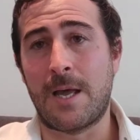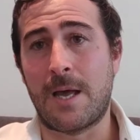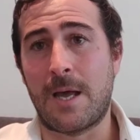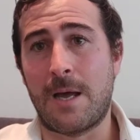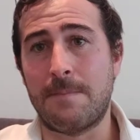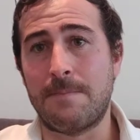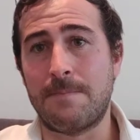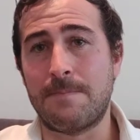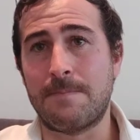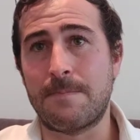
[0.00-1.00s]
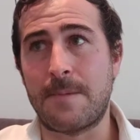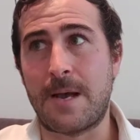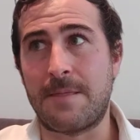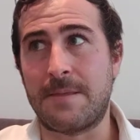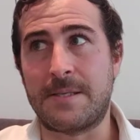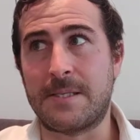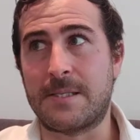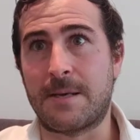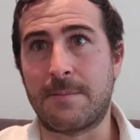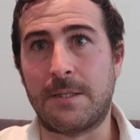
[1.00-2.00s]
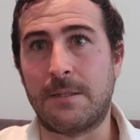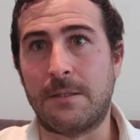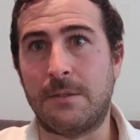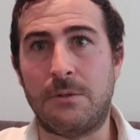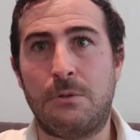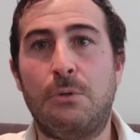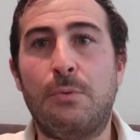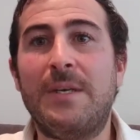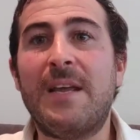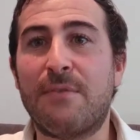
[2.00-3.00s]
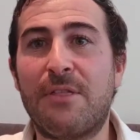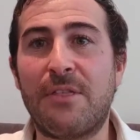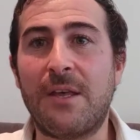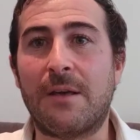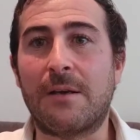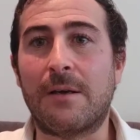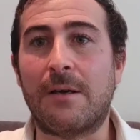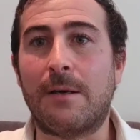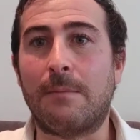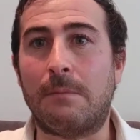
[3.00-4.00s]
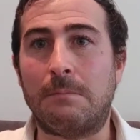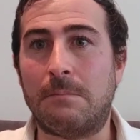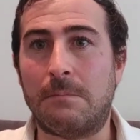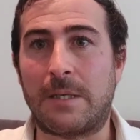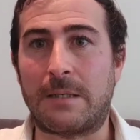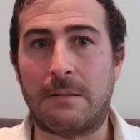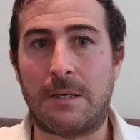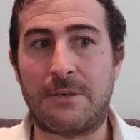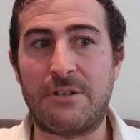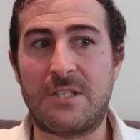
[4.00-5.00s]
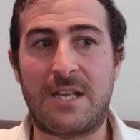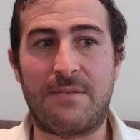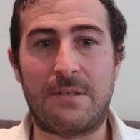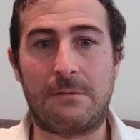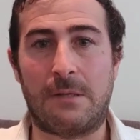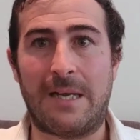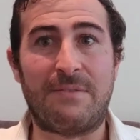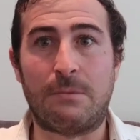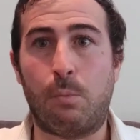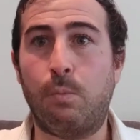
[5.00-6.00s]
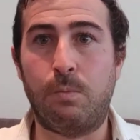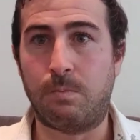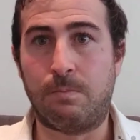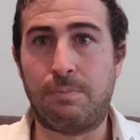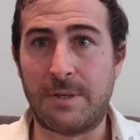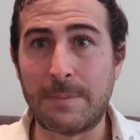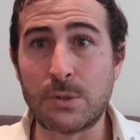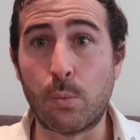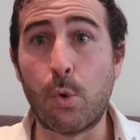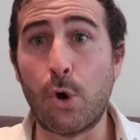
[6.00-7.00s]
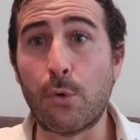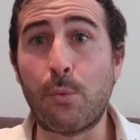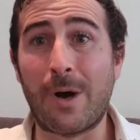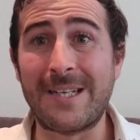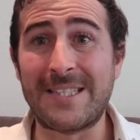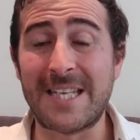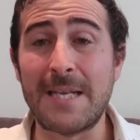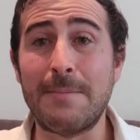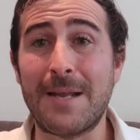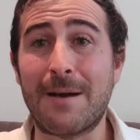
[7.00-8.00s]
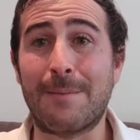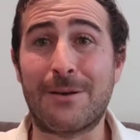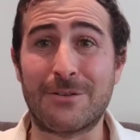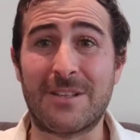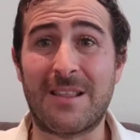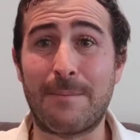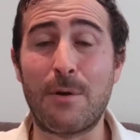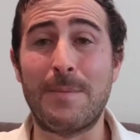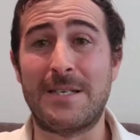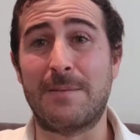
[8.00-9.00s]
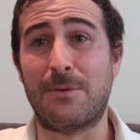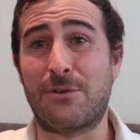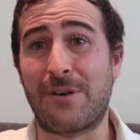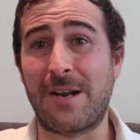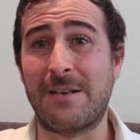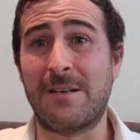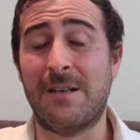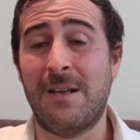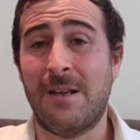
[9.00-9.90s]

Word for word: Um, and this is something that you, you would never think. Um, like I don't just have a, I have a pretty much worldwide team now because of that momentum created.